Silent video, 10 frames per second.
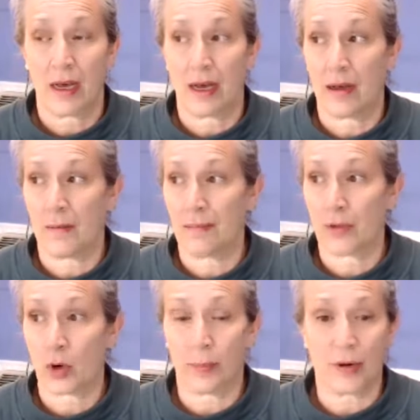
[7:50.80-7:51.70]

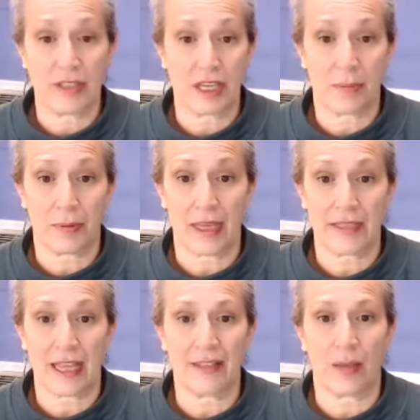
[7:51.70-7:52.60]
or printing
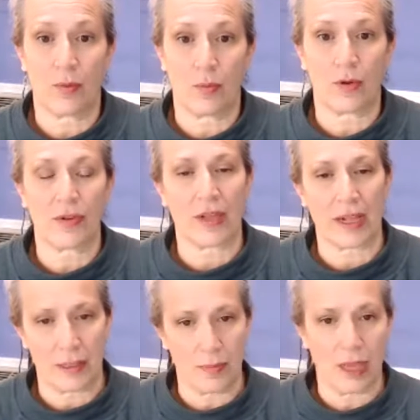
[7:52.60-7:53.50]
place, and they will more than
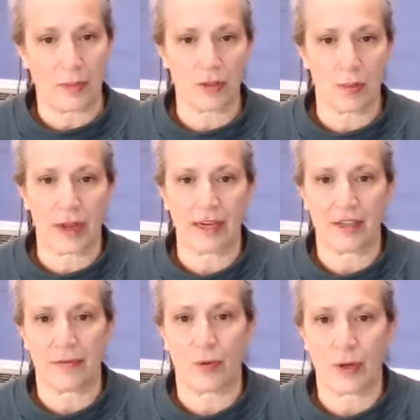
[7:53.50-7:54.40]
likely be able to
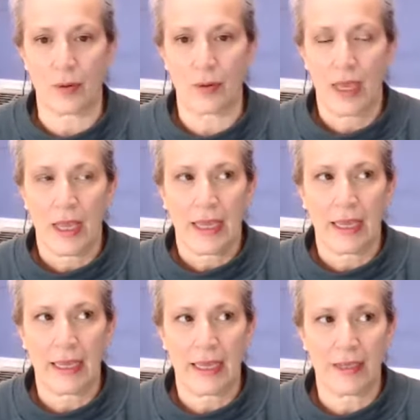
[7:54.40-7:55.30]
bind it for you.
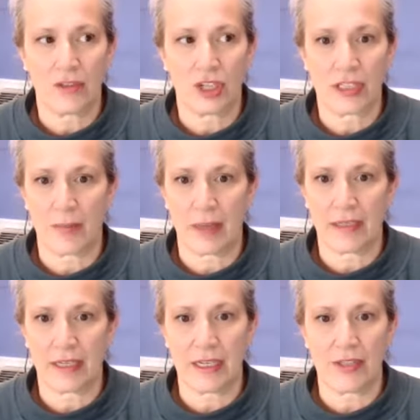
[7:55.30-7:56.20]
It just
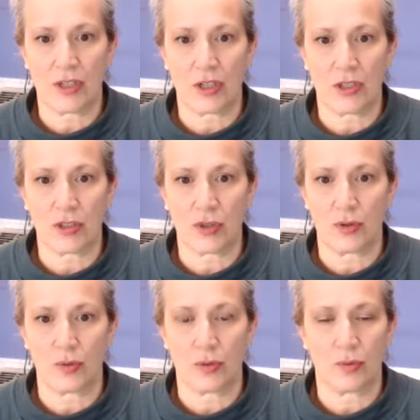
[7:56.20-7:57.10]
makes it easier
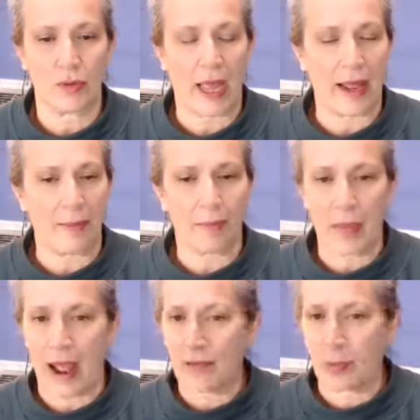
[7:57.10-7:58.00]
to
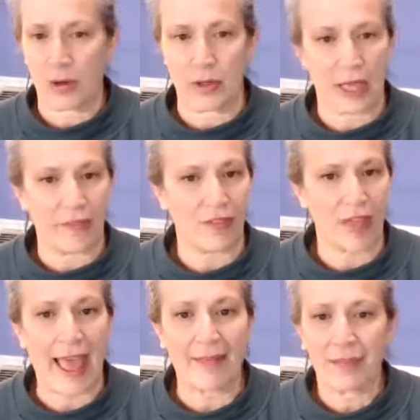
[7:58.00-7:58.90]
have the book lay
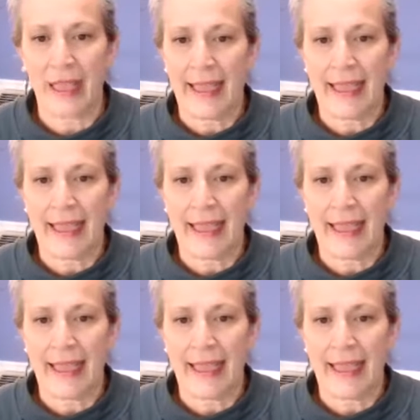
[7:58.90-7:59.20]
flat,